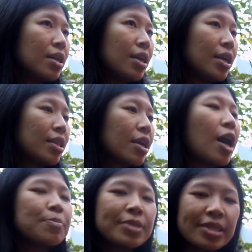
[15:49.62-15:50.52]
it
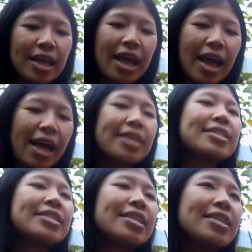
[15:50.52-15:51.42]
comes
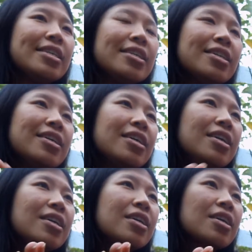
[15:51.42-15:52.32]
as the
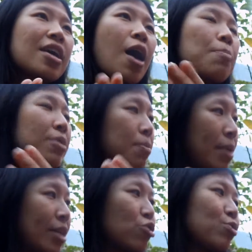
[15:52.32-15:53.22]

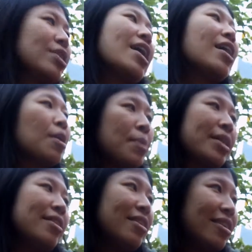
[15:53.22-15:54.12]
complementary
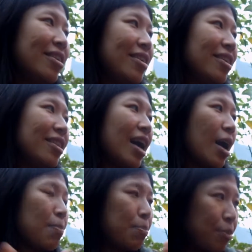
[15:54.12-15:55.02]
element
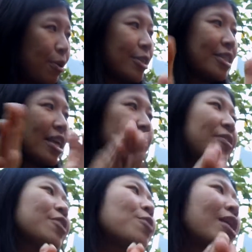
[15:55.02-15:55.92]
that puts
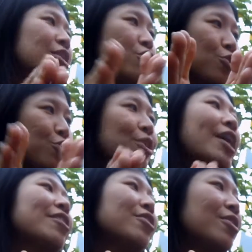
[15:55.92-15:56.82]
Cafe Gratitude
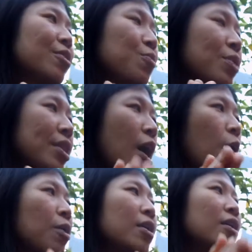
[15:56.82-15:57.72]
together with
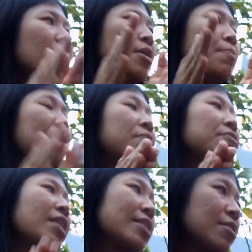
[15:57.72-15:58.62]
our main
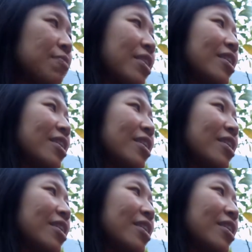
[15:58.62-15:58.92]
philosophy.